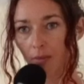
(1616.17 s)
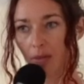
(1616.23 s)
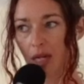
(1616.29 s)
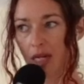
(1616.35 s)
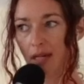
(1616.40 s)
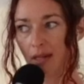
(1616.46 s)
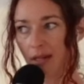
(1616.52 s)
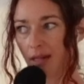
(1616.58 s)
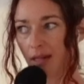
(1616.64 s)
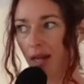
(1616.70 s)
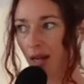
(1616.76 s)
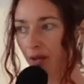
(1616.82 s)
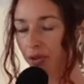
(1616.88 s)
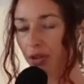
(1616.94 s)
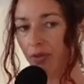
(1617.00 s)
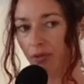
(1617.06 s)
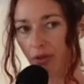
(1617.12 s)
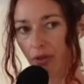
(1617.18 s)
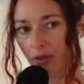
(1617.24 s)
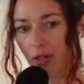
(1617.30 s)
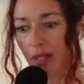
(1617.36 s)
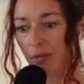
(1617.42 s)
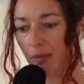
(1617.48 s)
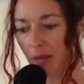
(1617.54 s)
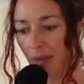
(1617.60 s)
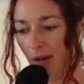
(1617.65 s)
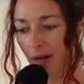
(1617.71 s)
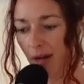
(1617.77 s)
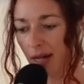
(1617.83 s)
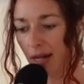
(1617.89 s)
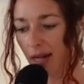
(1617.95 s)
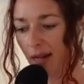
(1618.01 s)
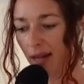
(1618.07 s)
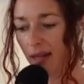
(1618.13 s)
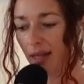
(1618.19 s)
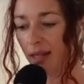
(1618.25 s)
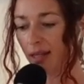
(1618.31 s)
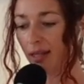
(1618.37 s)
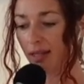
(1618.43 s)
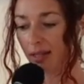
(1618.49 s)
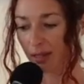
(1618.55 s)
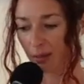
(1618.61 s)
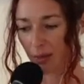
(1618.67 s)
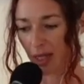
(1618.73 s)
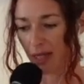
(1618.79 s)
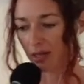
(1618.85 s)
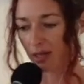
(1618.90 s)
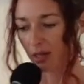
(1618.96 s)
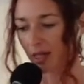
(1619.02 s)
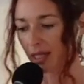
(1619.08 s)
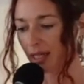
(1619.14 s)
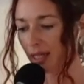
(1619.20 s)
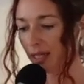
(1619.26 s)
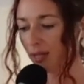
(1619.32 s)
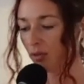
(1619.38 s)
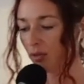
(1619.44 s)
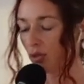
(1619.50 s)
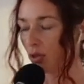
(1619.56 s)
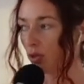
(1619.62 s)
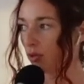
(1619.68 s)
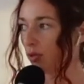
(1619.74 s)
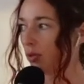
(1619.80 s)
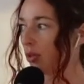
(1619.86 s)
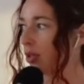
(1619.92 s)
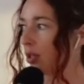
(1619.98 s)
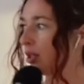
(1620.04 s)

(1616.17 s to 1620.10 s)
but it doesn't actually feel good in my body. And then this is when I started getting to,